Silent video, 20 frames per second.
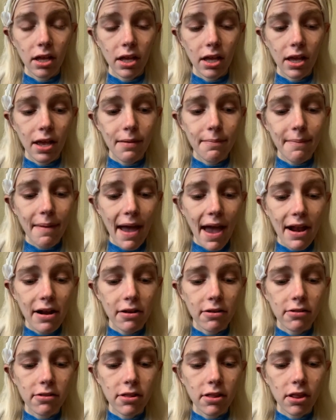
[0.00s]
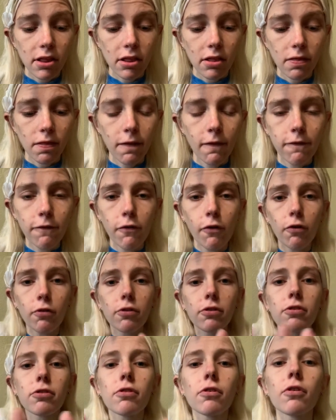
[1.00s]
It matters the full
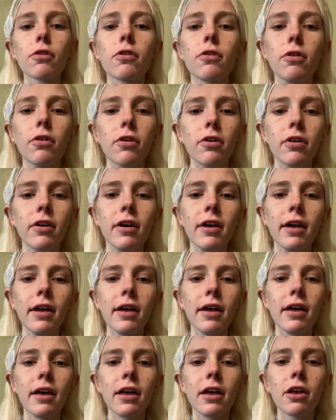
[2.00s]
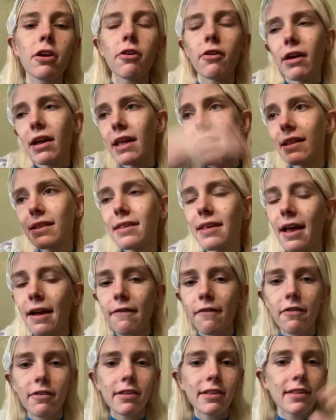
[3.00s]
circle. Your intake
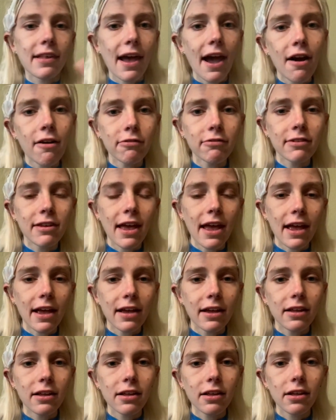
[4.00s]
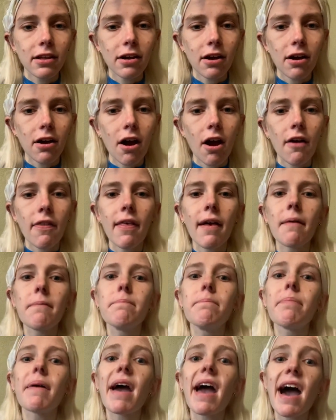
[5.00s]
versus outtake. Are they
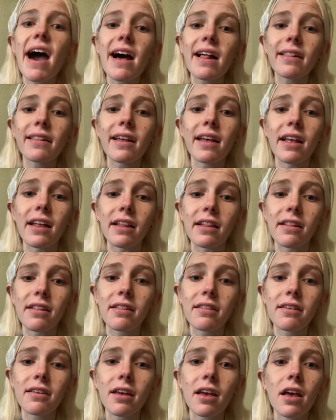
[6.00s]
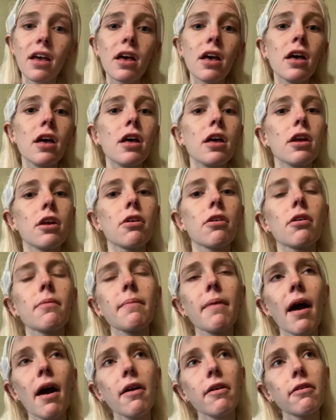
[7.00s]
balanced? Your
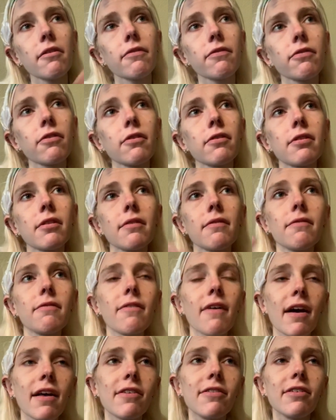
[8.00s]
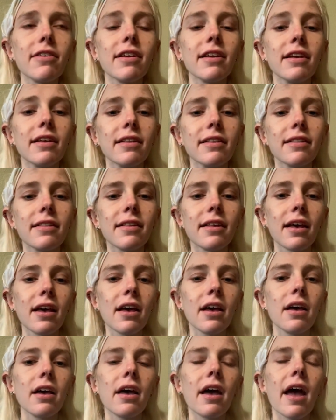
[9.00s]
amount of fruits and veggies
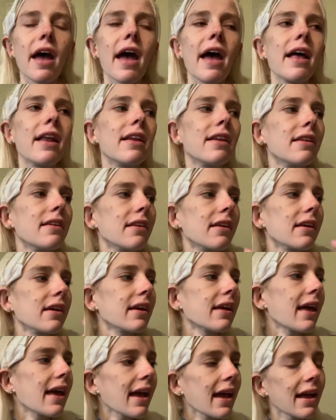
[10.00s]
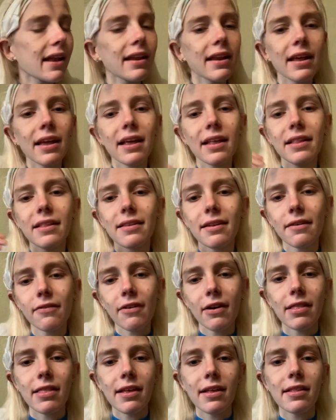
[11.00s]
and candy and stuff
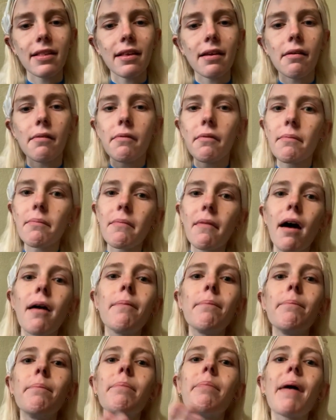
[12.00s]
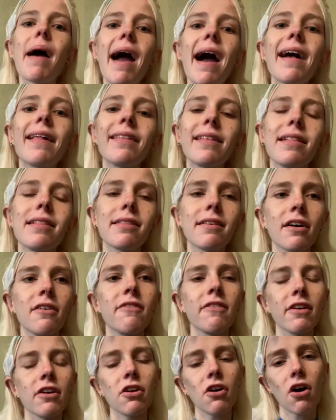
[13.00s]
like this. A balance of
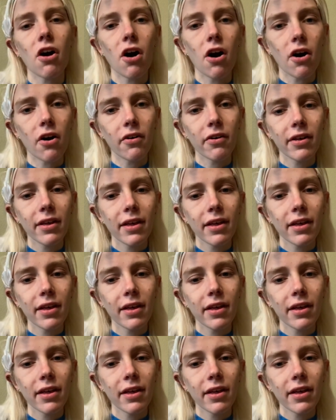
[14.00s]
it all.